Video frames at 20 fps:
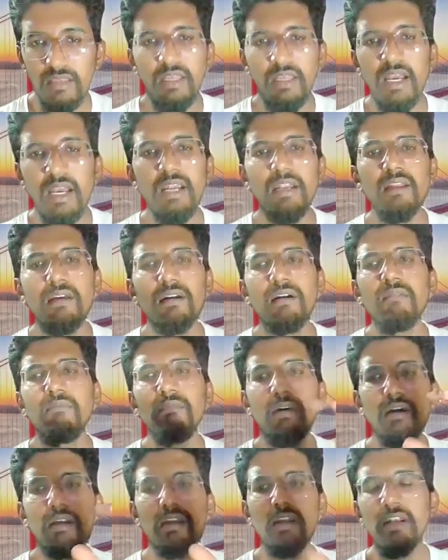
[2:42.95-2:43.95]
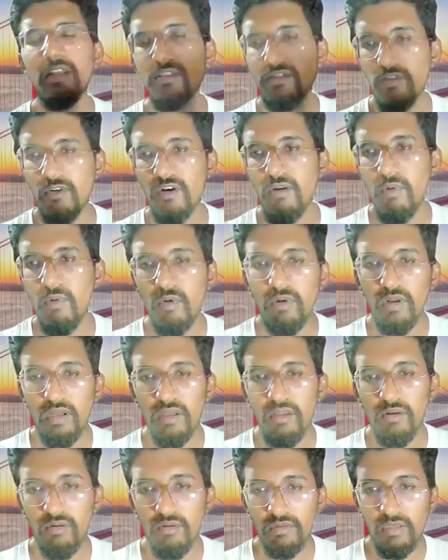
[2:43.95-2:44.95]
In that, let us know
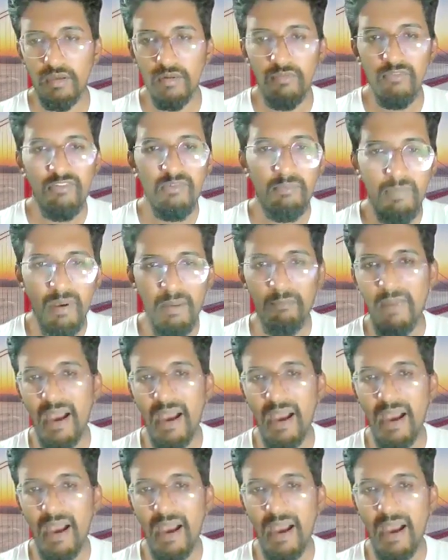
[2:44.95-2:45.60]
about, you know, the